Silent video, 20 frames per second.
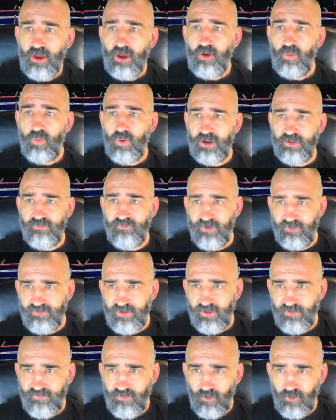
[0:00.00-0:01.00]

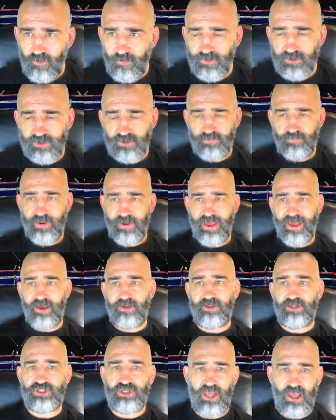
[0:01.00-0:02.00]

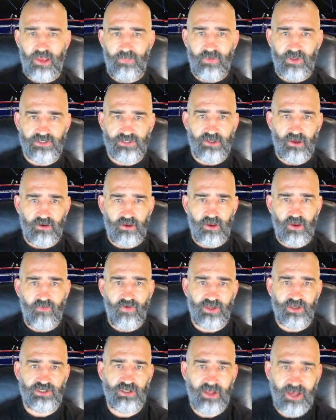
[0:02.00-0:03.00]
154-pound champion. So
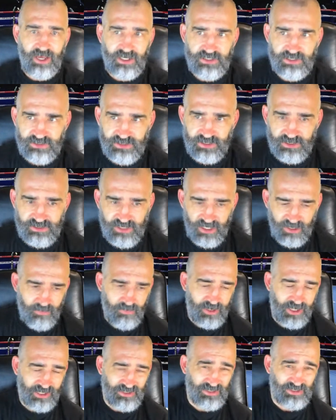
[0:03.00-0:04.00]
congratulations to Tim.
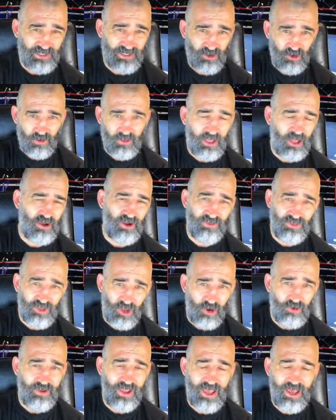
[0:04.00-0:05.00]
But as I said earlier, I got
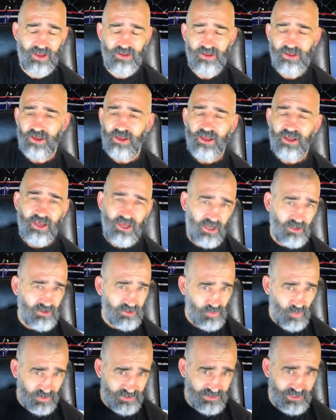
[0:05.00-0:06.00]
no doubt he
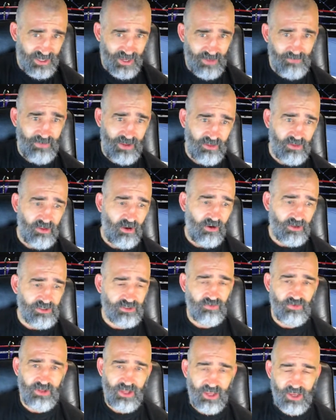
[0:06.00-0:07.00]
just wants to get
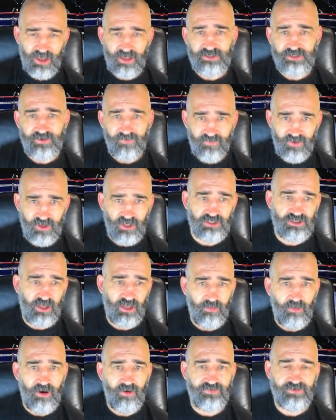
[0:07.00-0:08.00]
Mendoza in there to finish
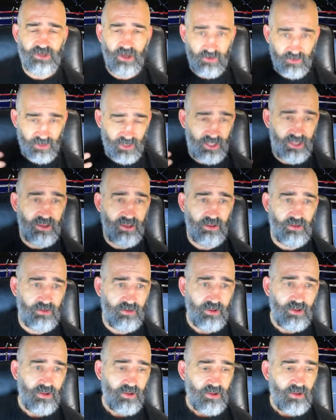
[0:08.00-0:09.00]
him off so that he can
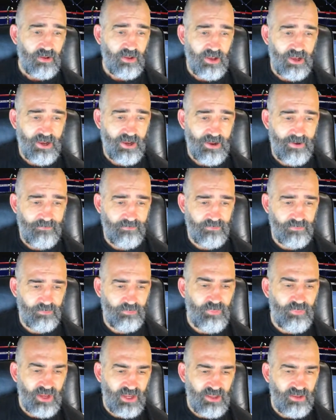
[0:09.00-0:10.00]

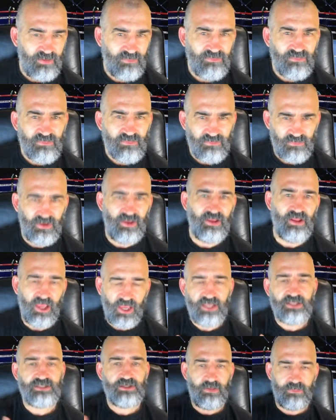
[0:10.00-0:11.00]
be,
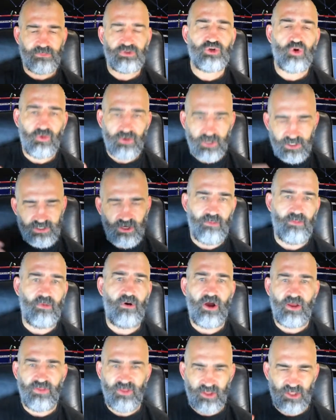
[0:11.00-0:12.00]
I'm sure in his own
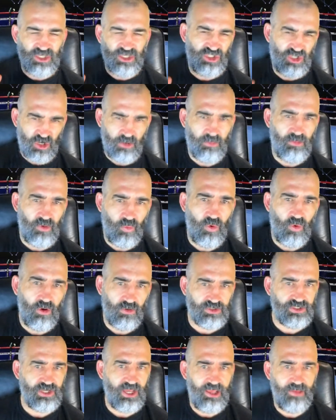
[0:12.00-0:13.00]
mind, the legitimate
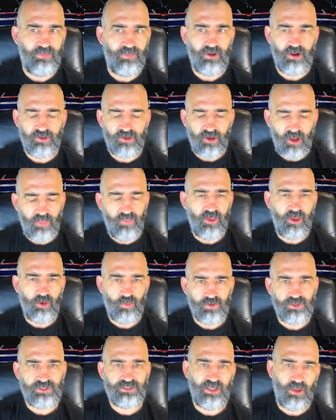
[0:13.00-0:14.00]
world champion. I don't think it
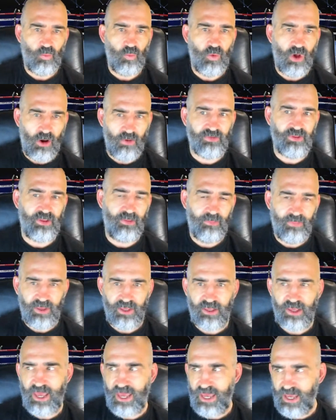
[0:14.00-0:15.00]
would sit well with him
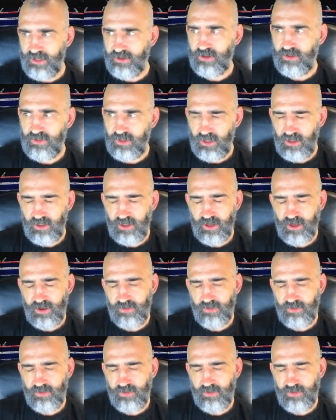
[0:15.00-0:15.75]
being handed the